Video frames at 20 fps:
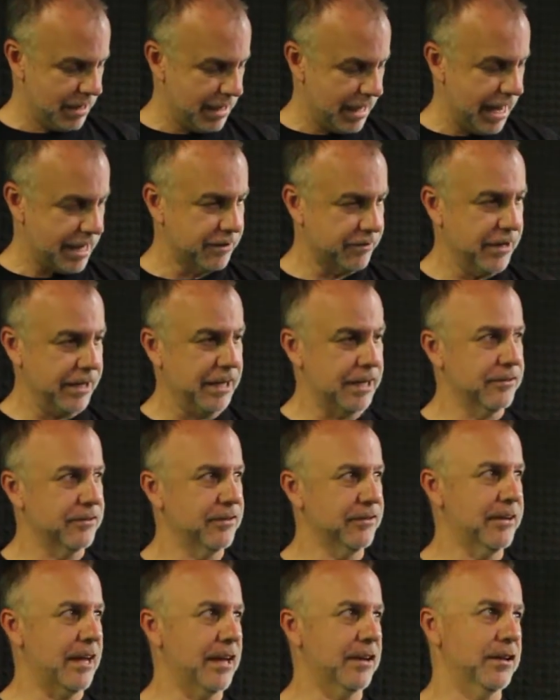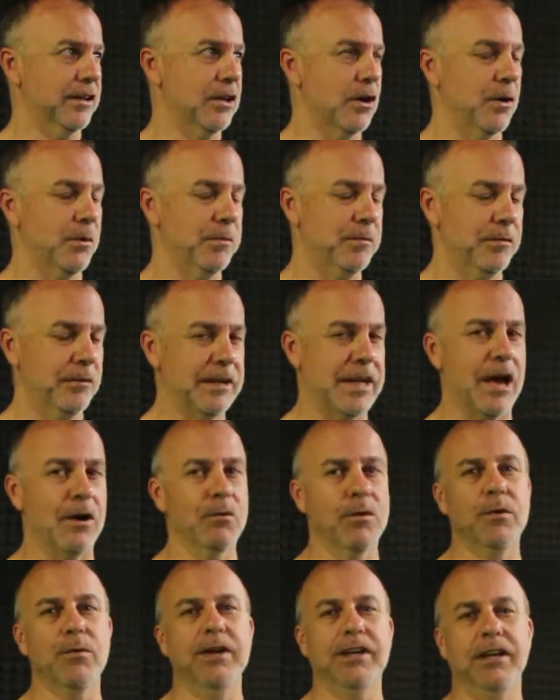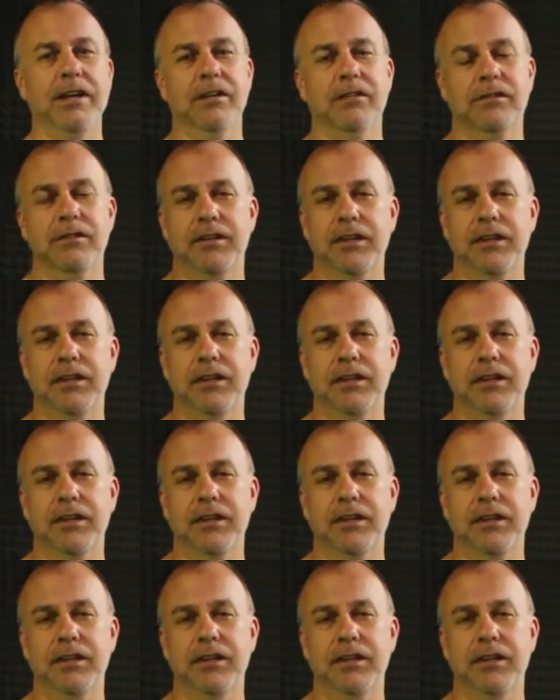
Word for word: And the thing is, it's like you know, yeah, when we get